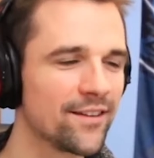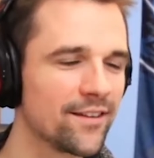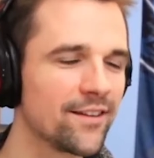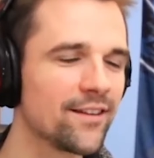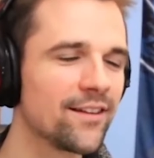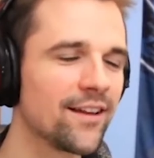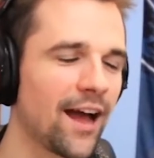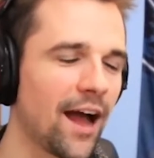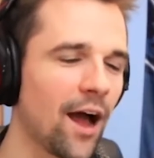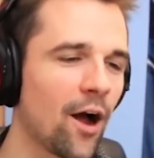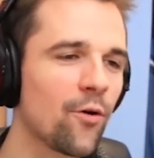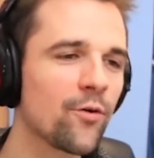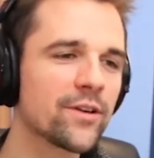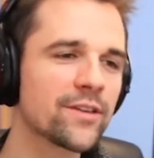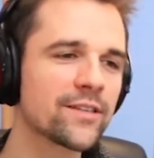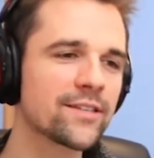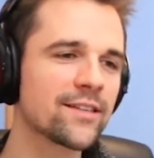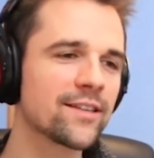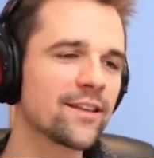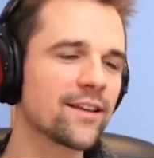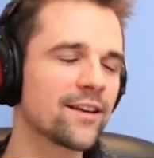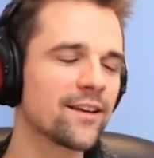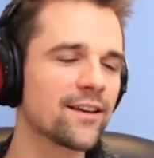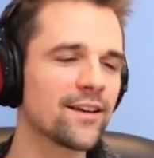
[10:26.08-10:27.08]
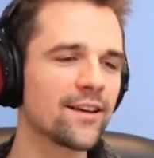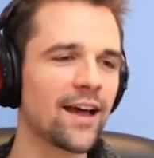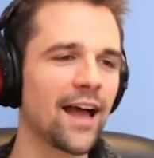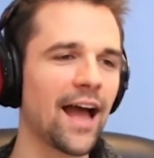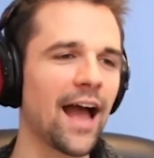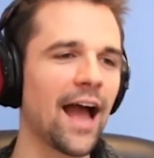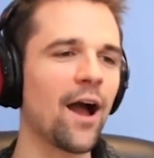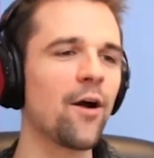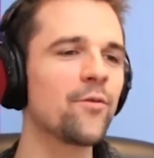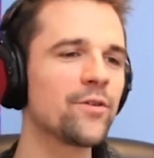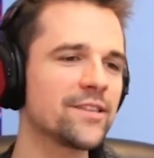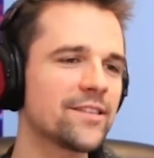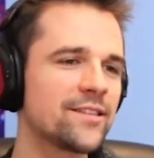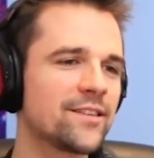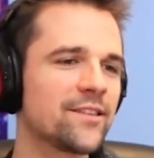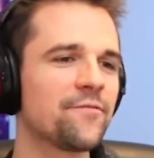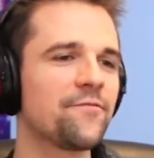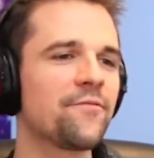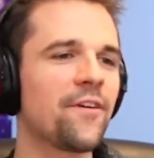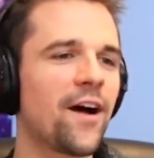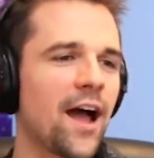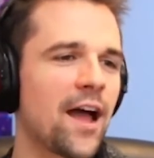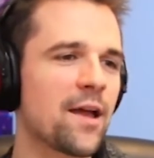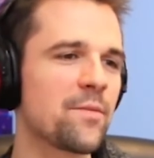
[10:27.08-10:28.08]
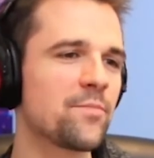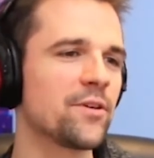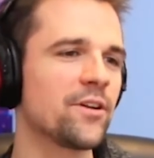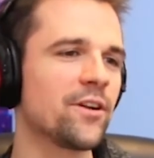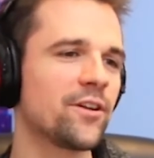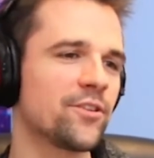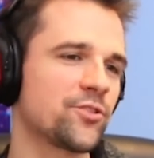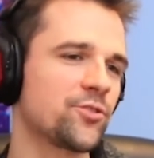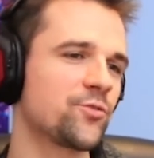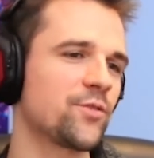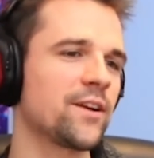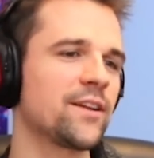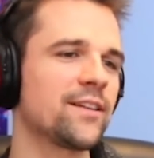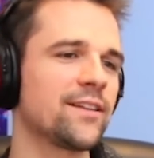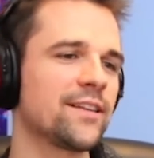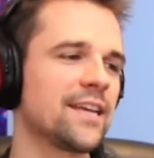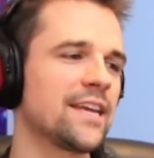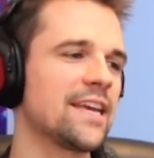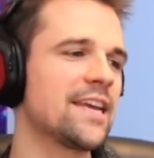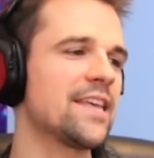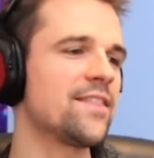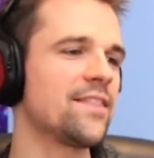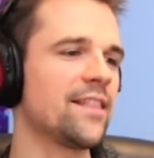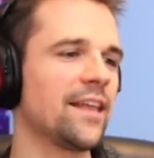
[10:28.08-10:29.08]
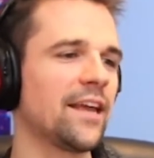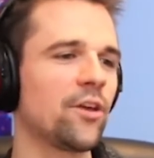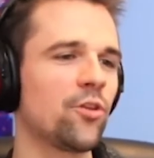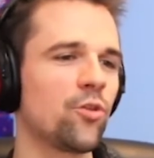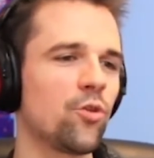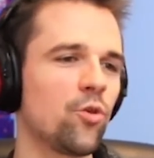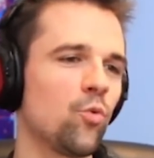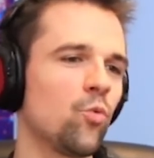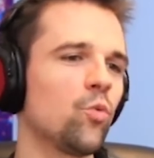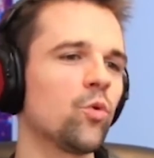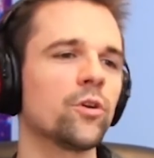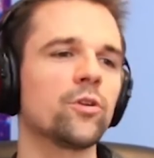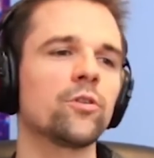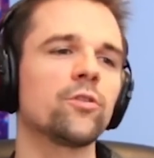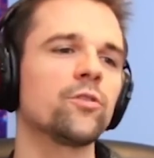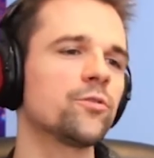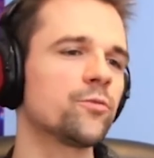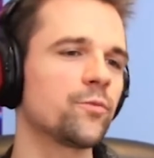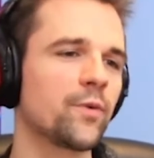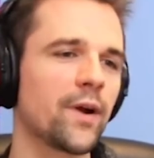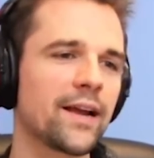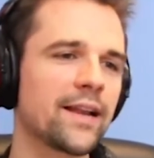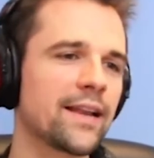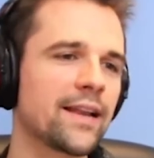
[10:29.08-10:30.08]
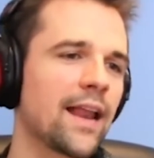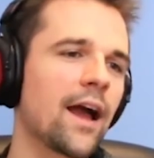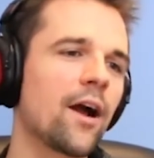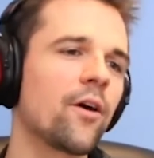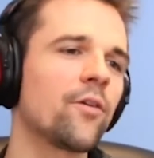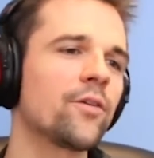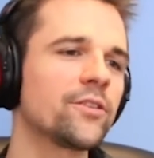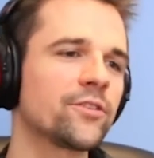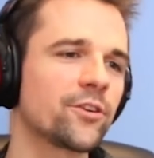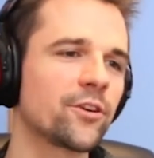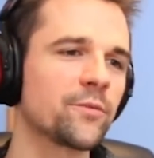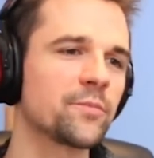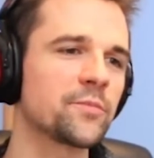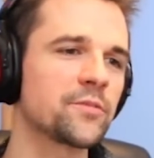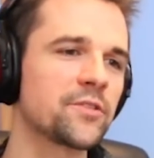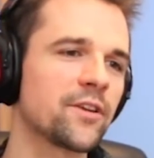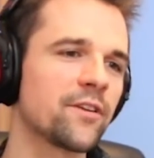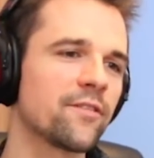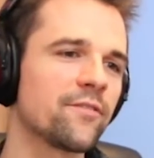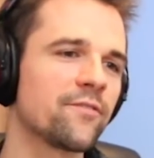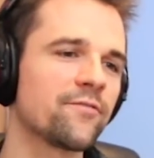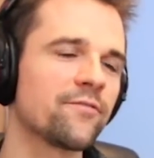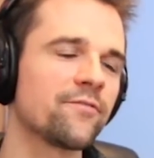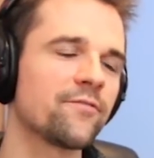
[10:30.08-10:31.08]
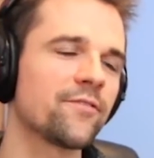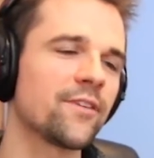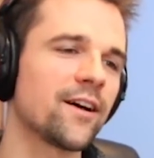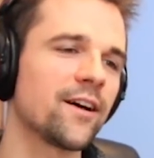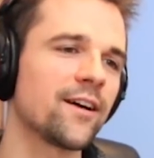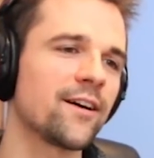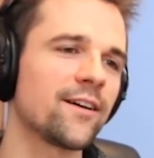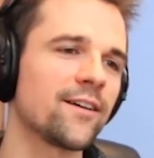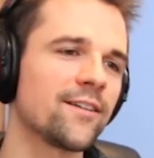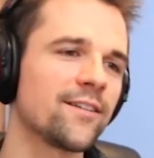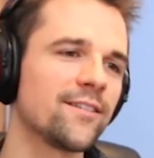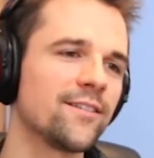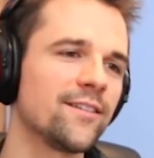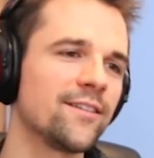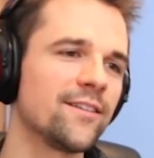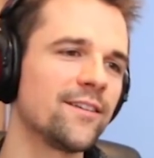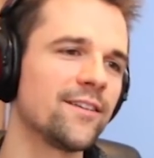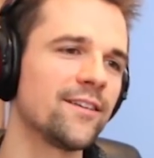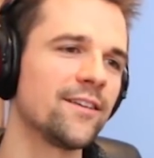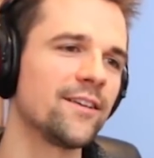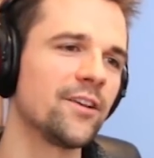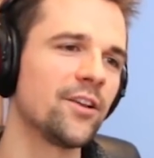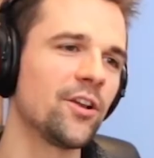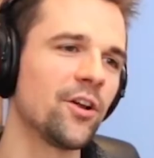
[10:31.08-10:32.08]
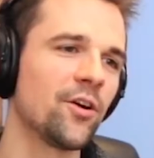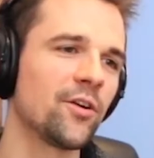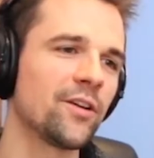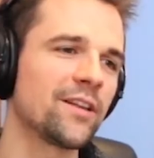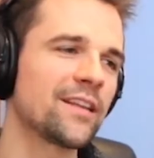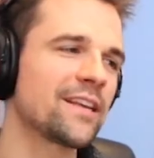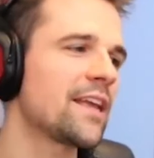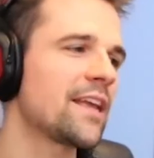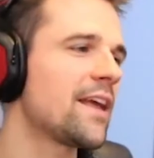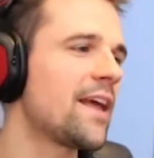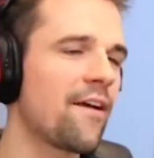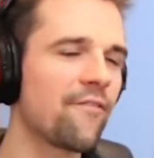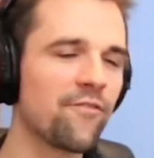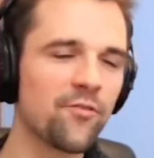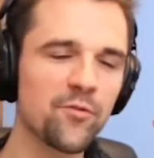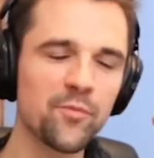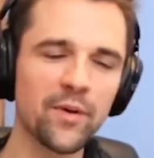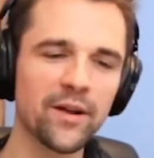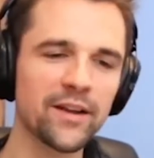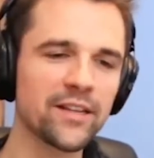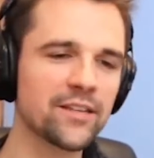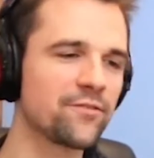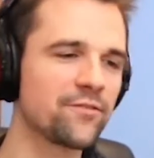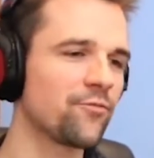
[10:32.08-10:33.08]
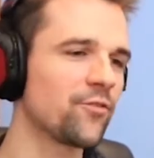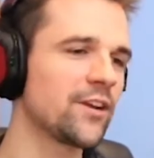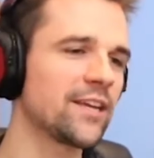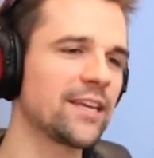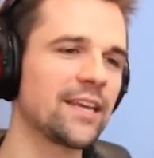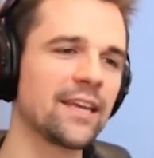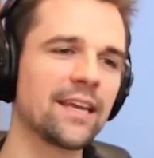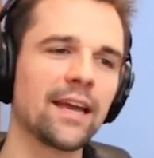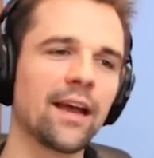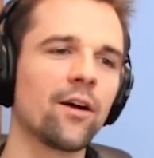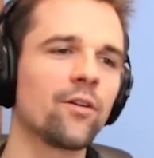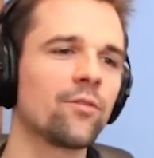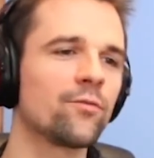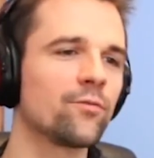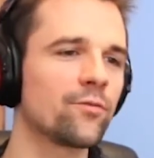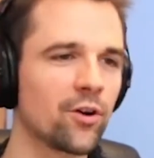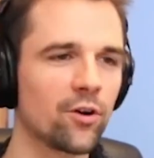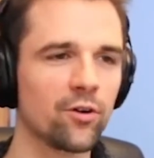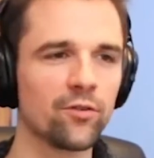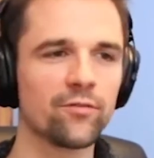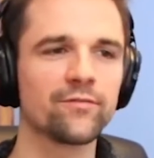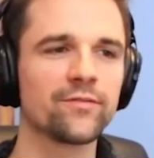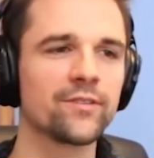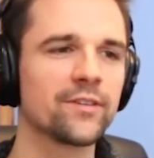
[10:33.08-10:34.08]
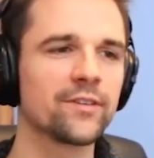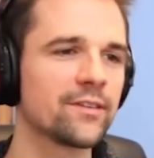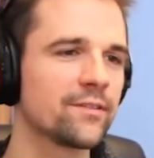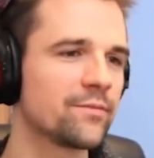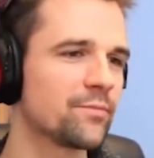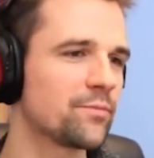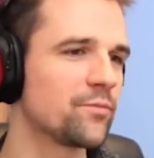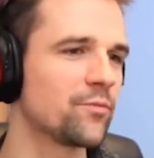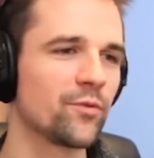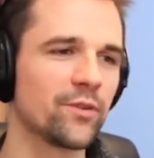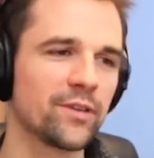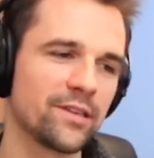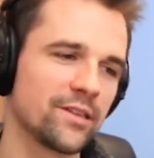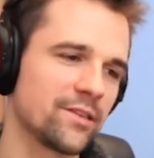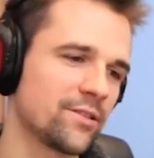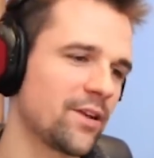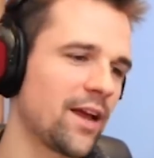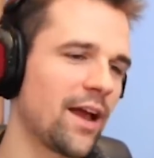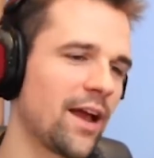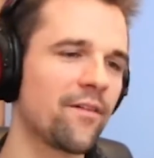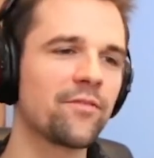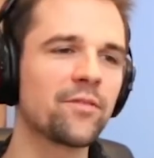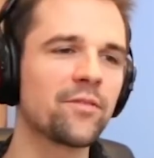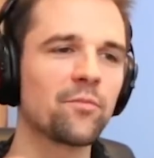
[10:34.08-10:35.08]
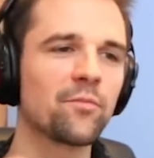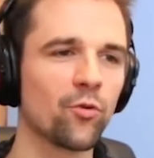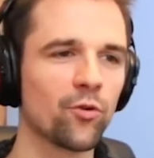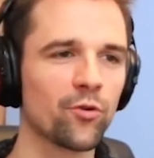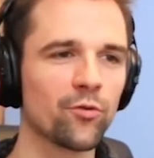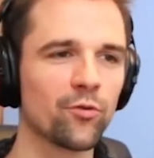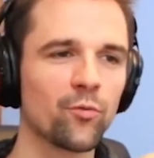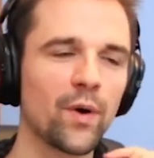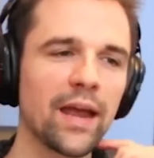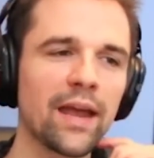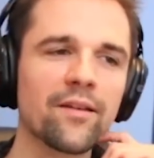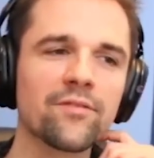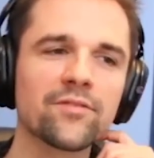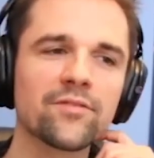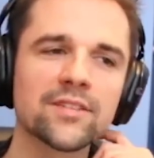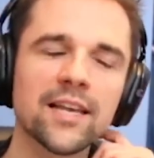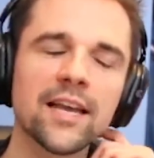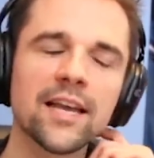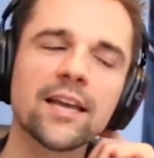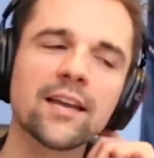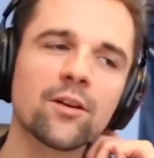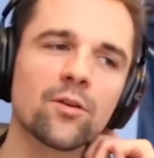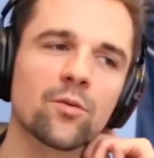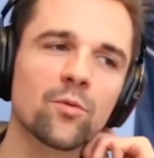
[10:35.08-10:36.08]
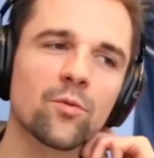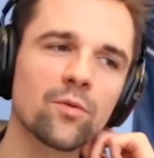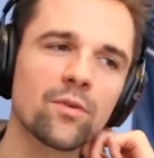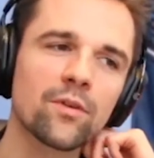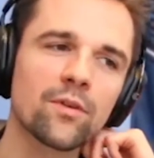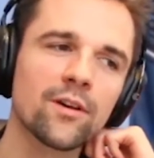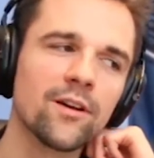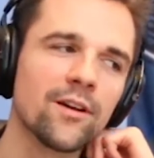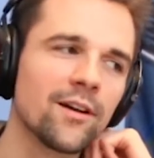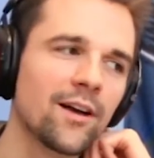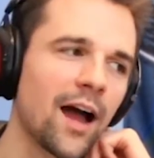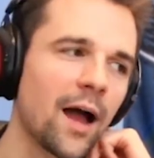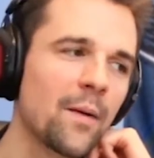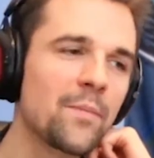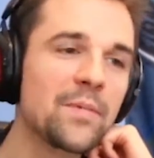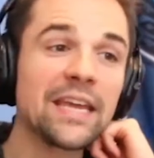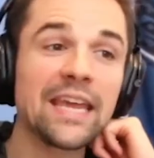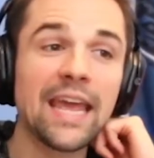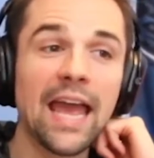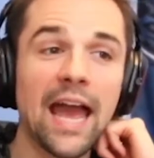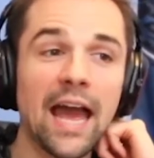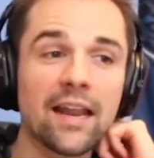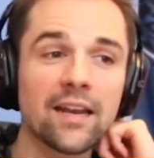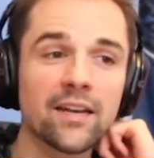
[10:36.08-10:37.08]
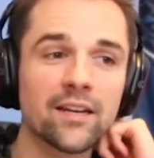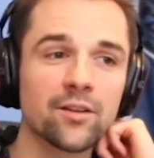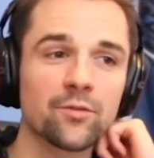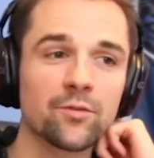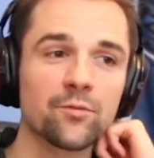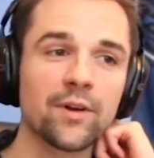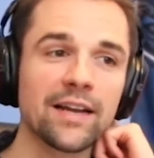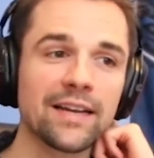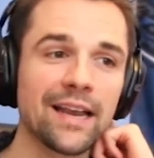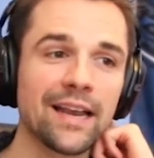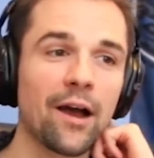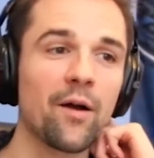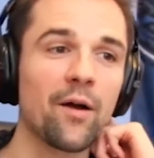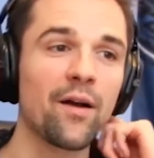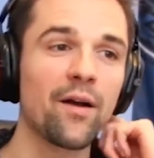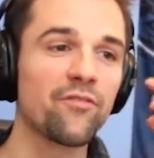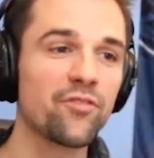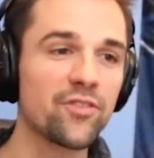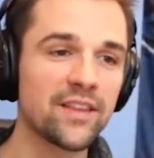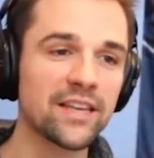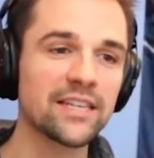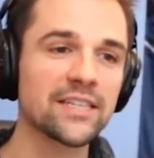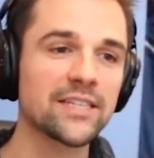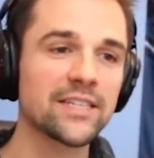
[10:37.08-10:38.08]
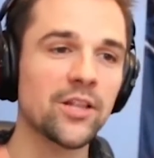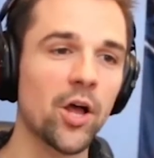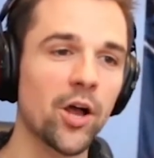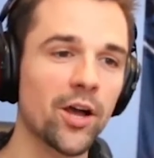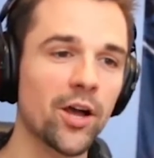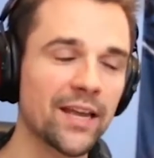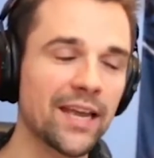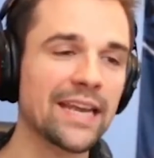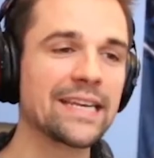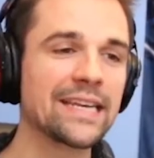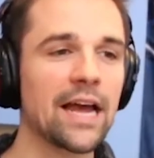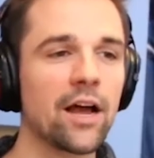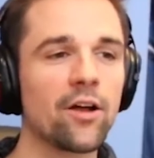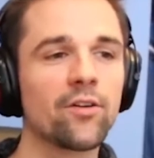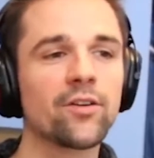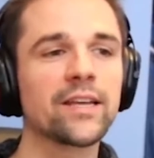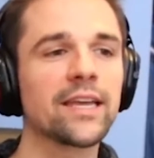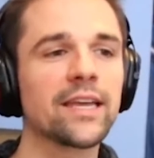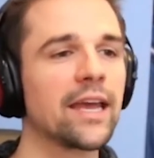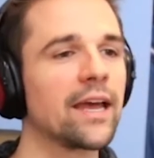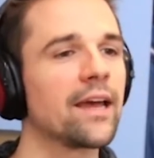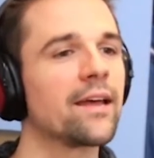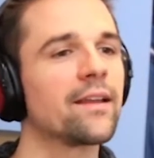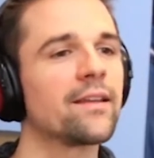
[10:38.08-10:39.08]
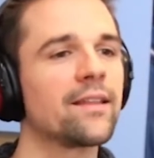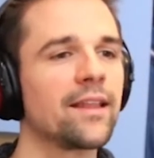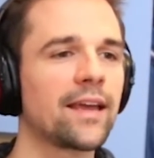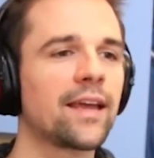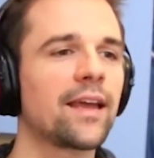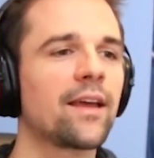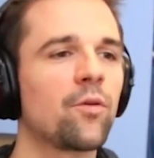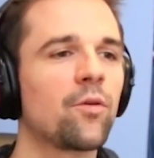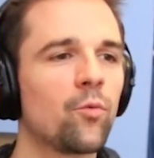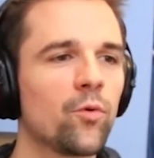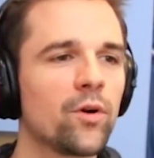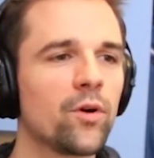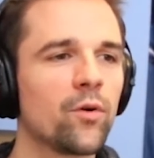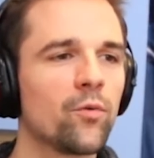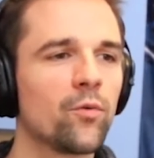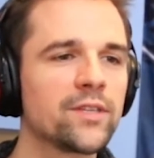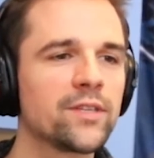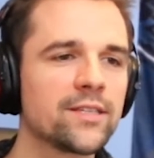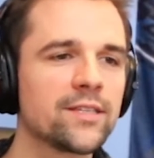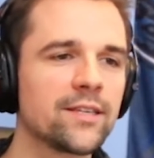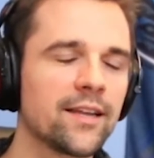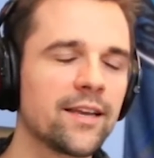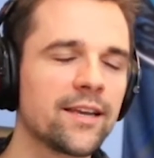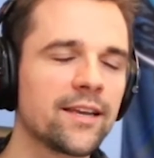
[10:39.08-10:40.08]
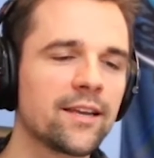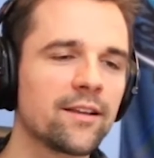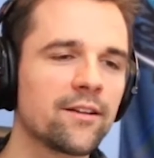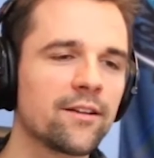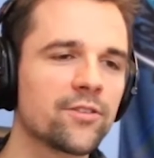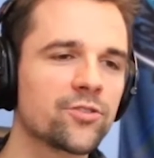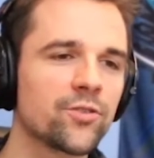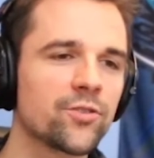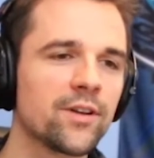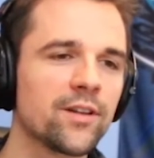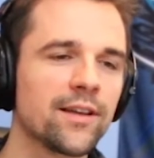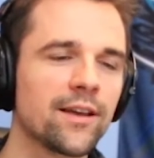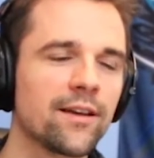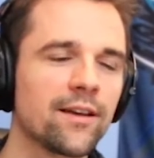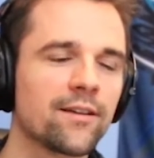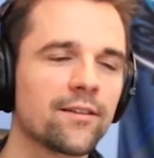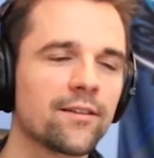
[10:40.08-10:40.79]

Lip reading: how is the vibe in Australia in like the world right now in terms of like everybody's freaking out, COVID is having more waves. Like I'm in Canada right now, everything's locking down again. Like what's it like in Australia?